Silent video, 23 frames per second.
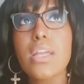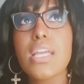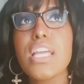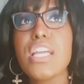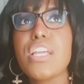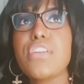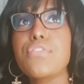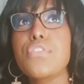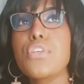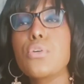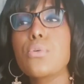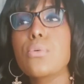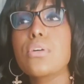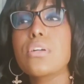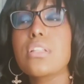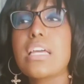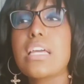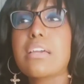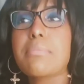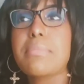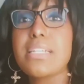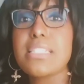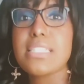If you were
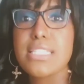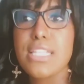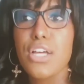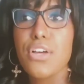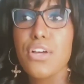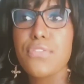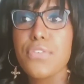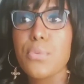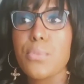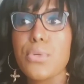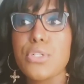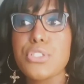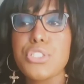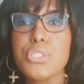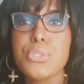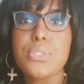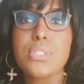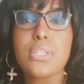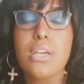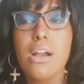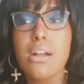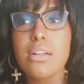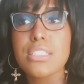like myself and were
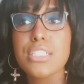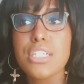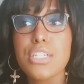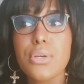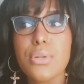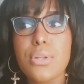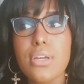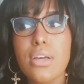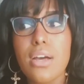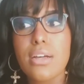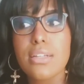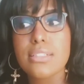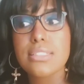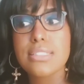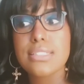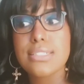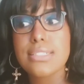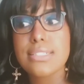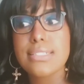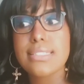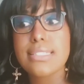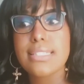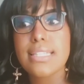too young to go to
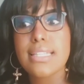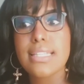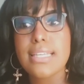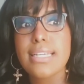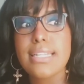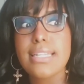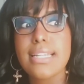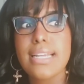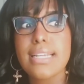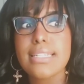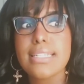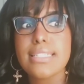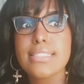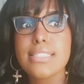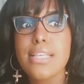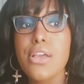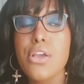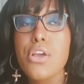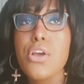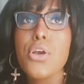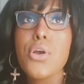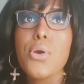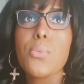concerts in the late 90s,
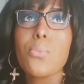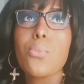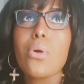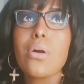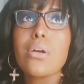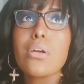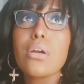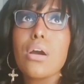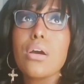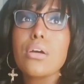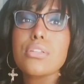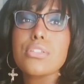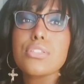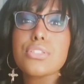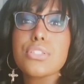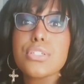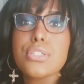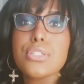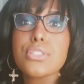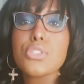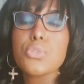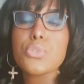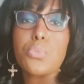what
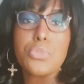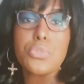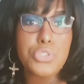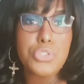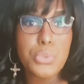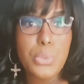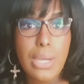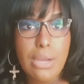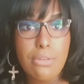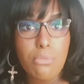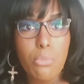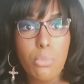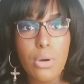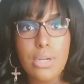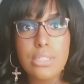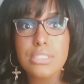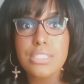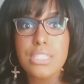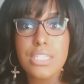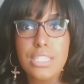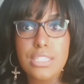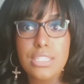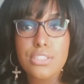concerts would you have
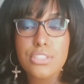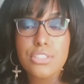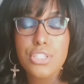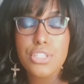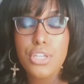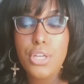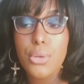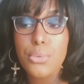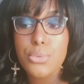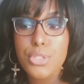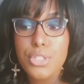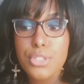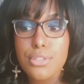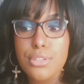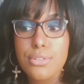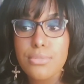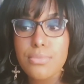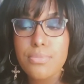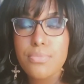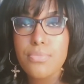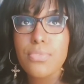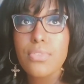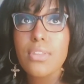wanted to go to?
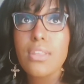